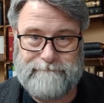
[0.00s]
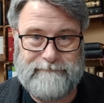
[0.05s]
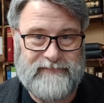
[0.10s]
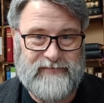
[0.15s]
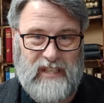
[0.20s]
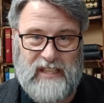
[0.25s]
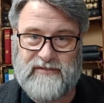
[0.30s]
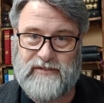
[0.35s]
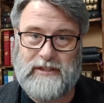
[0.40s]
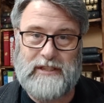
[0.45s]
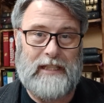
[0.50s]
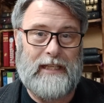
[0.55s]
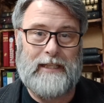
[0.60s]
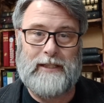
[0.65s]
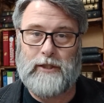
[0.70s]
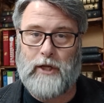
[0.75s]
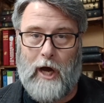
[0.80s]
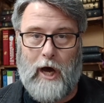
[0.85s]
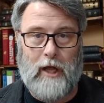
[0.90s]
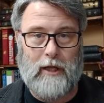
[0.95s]

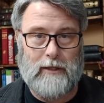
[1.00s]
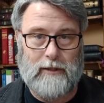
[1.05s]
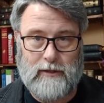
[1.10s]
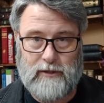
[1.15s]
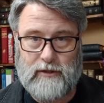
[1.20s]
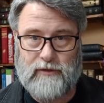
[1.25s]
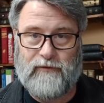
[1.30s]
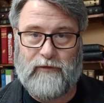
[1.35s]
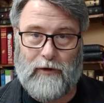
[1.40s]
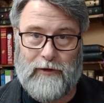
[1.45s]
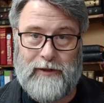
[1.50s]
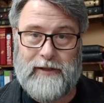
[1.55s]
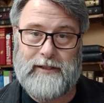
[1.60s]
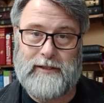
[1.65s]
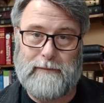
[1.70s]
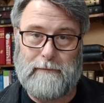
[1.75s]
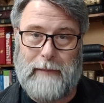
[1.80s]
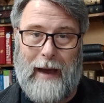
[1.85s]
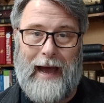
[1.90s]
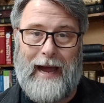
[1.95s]
$15 for
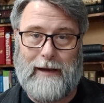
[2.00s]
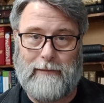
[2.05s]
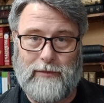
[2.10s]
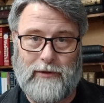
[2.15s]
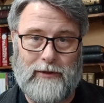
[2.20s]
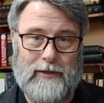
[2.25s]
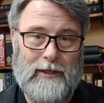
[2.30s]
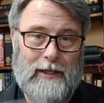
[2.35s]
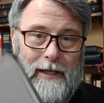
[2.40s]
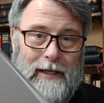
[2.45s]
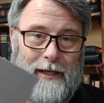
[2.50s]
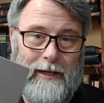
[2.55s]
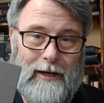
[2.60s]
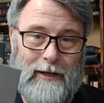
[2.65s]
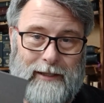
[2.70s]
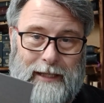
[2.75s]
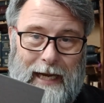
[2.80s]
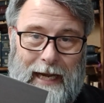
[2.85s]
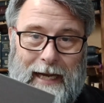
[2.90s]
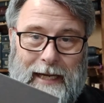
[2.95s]
this Bible.
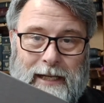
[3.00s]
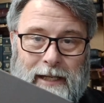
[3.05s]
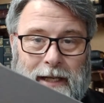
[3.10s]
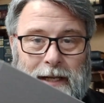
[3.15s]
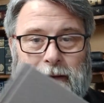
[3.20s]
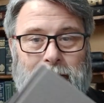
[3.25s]
Okay?